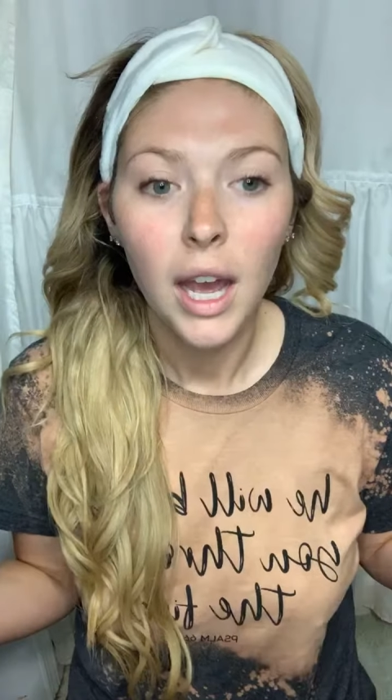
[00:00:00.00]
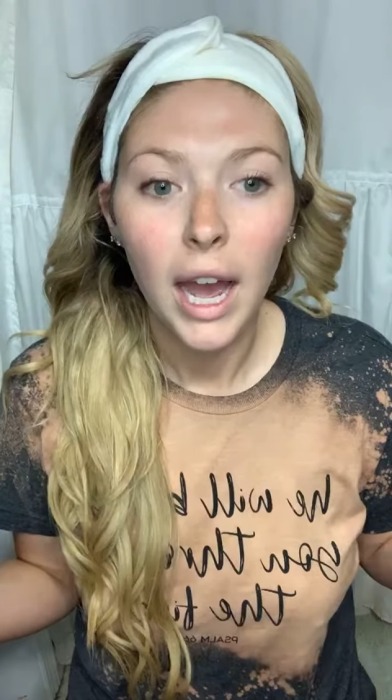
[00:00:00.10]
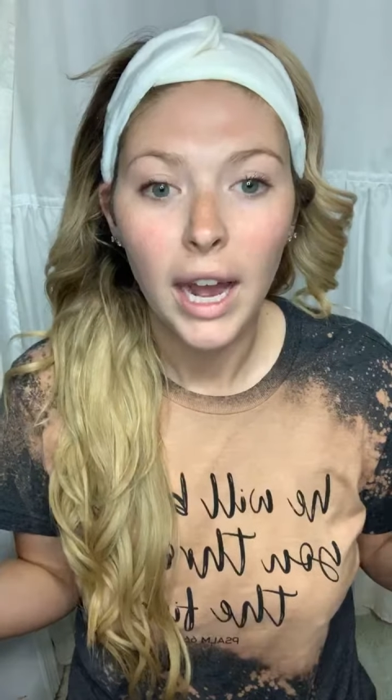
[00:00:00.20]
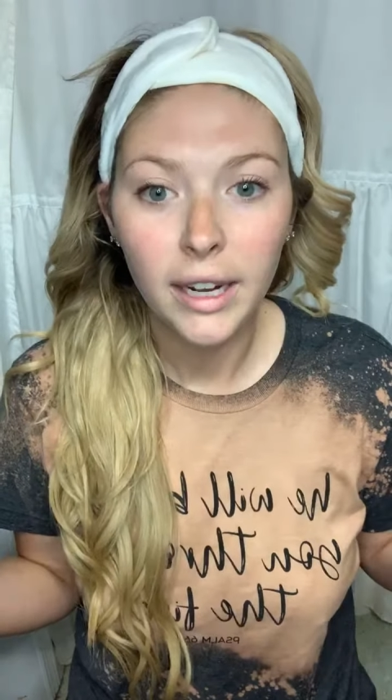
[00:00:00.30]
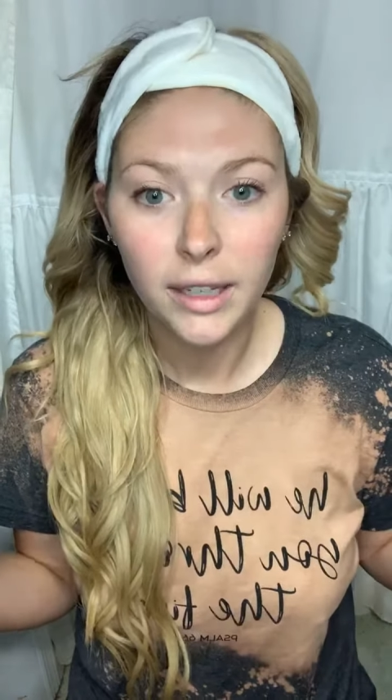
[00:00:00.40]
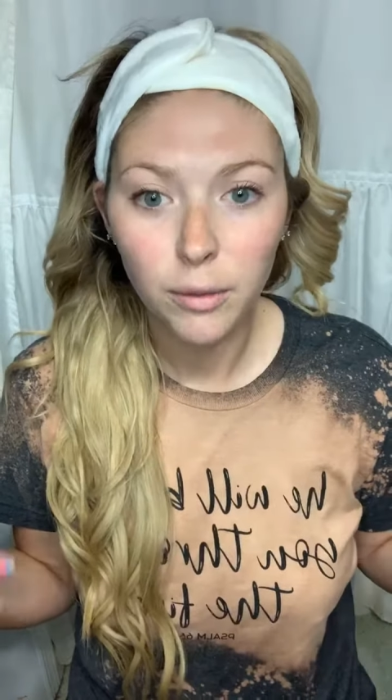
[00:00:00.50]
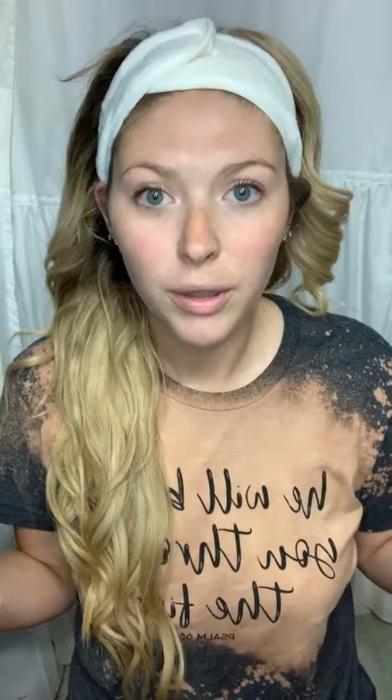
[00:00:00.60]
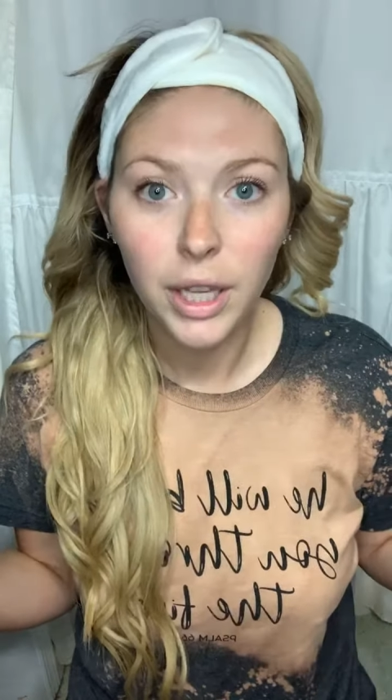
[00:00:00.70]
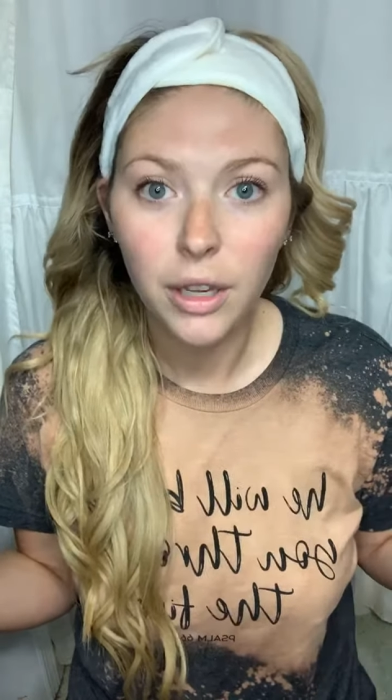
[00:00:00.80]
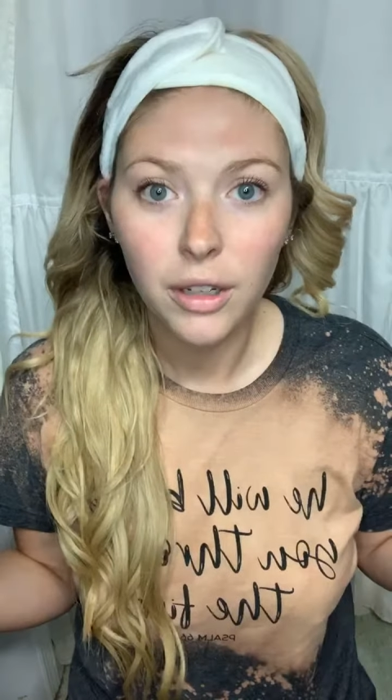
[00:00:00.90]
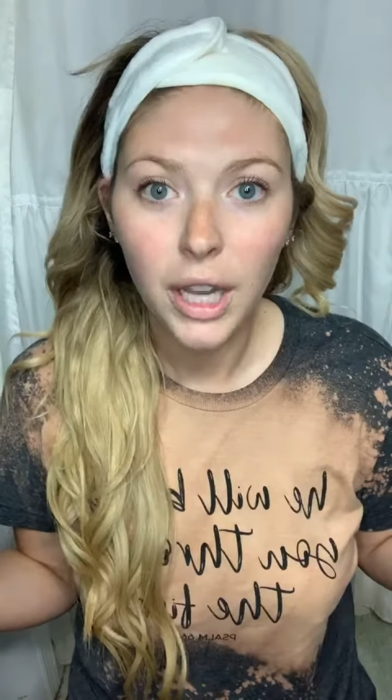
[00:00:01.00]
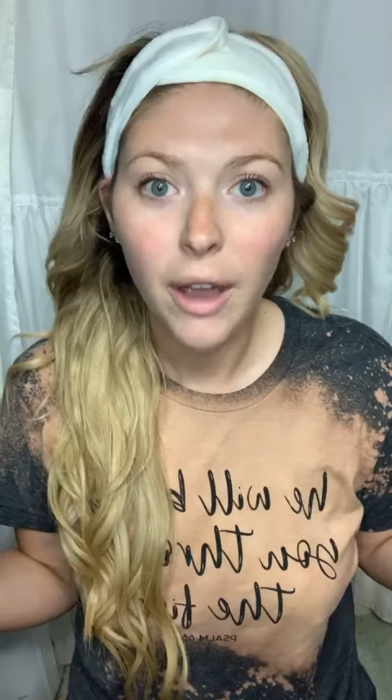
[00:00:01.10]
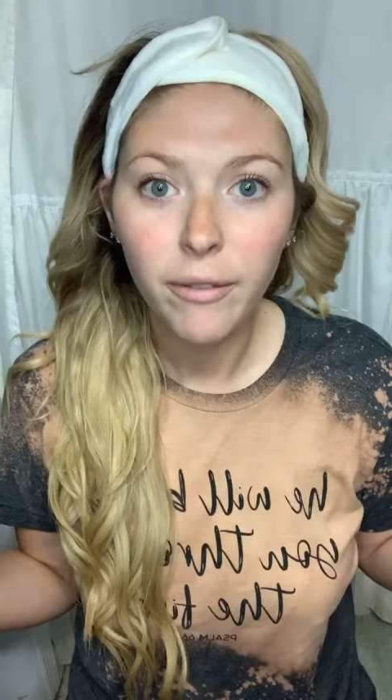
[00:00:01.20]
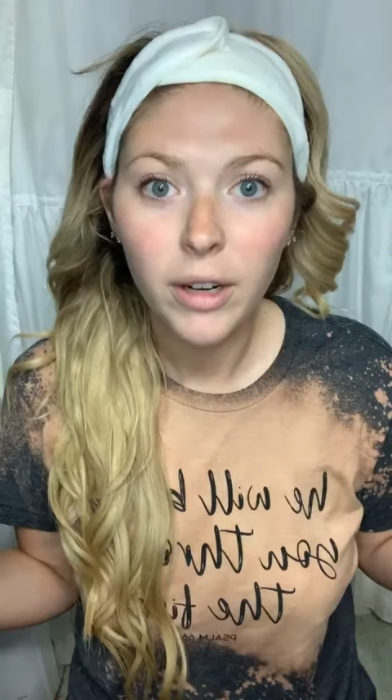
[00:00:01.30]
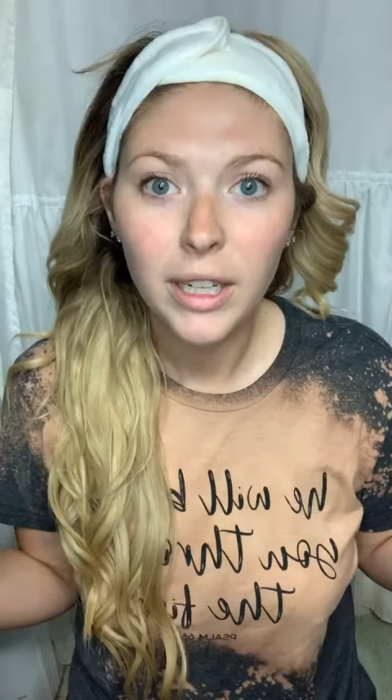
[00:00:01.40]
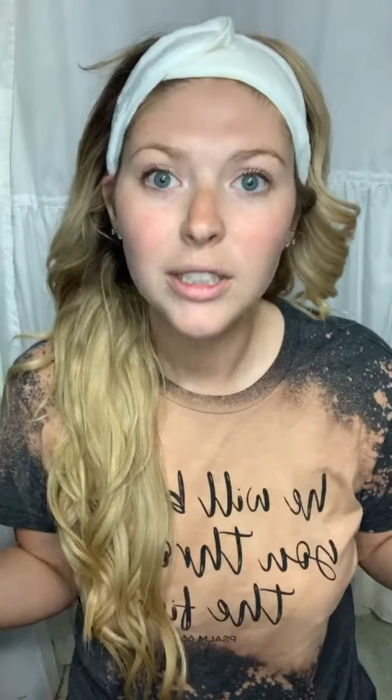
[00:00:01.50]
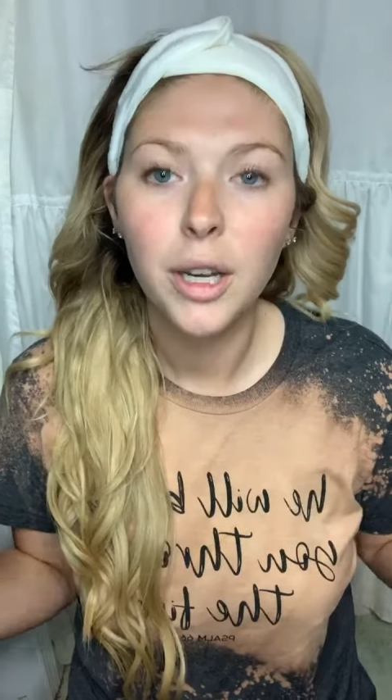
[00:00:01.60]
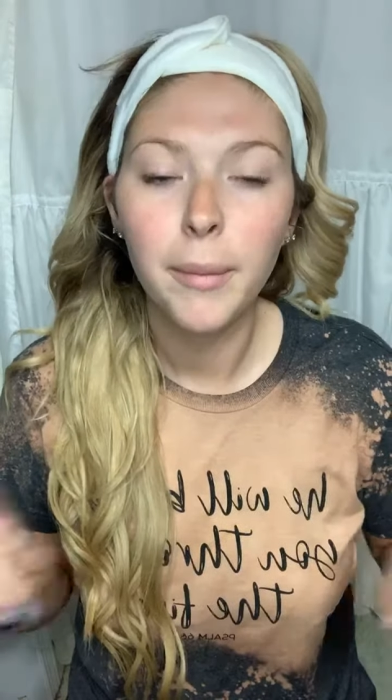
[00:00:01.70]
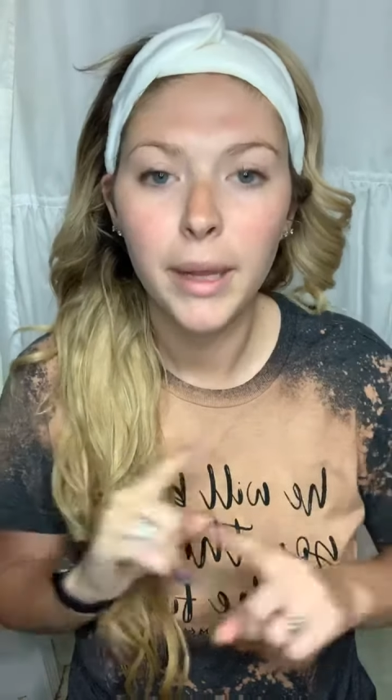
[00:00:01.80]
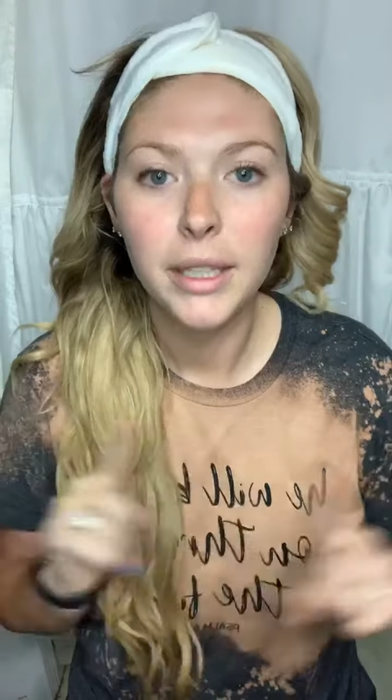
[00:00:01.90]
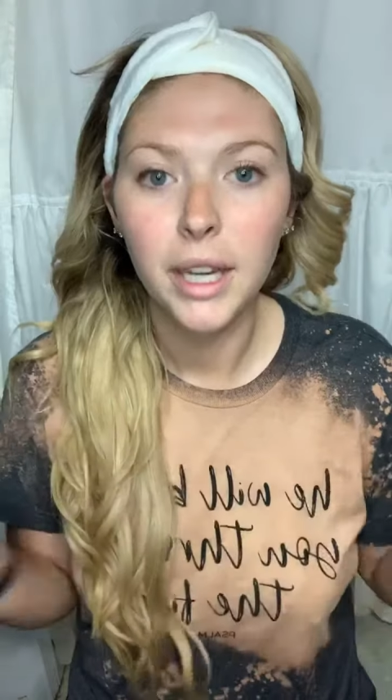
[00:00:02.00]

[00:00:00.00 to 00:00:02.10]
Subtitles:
I need really good coverage, I'm like,